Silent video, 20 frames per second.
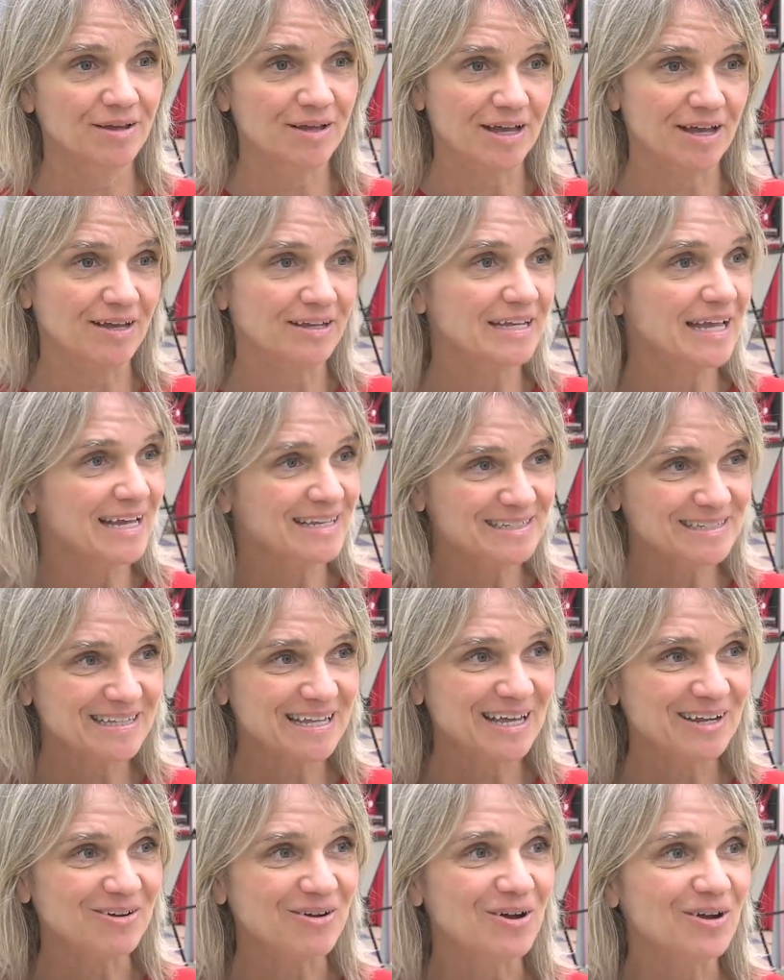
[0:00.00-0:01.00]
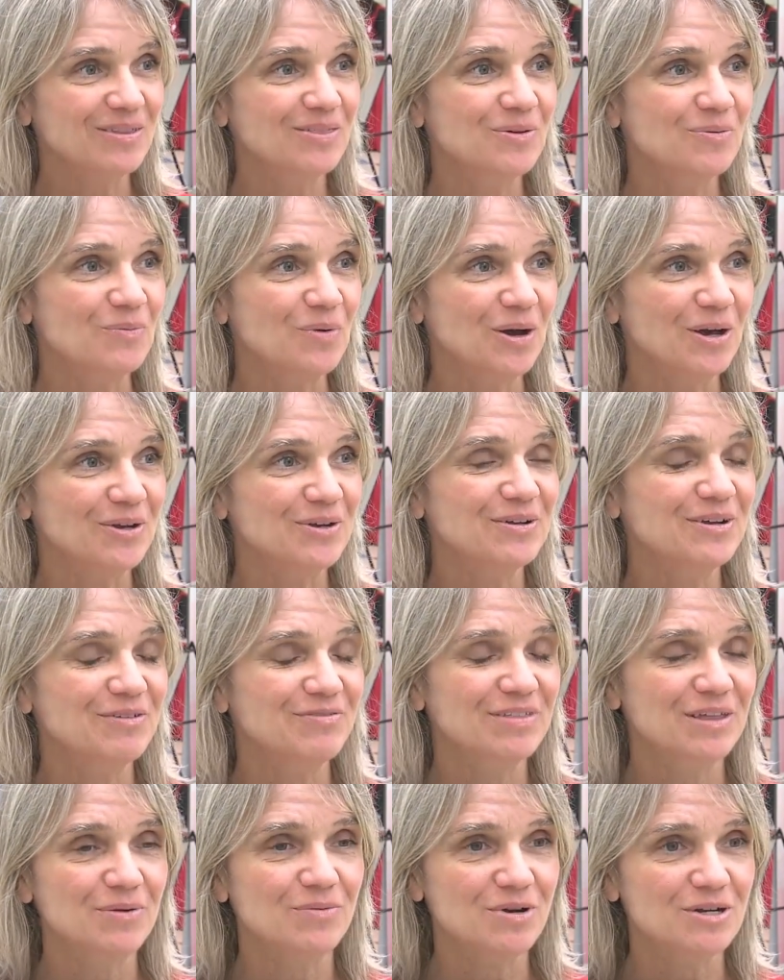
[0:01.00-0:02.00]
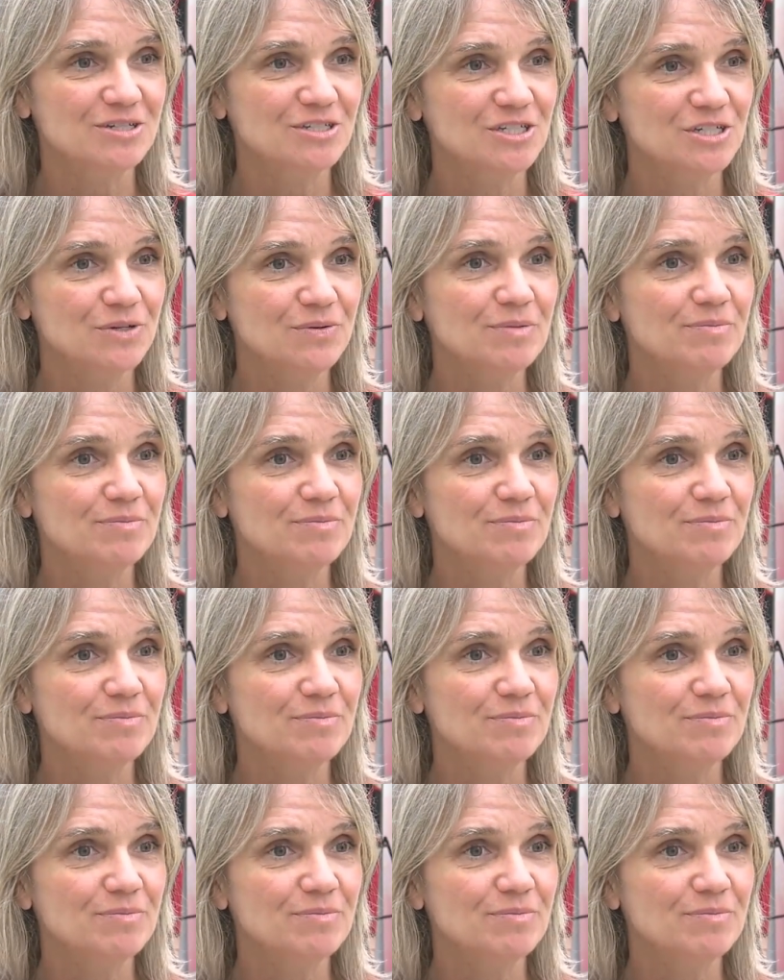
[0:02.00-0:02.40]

uh, cast that on the water if they want to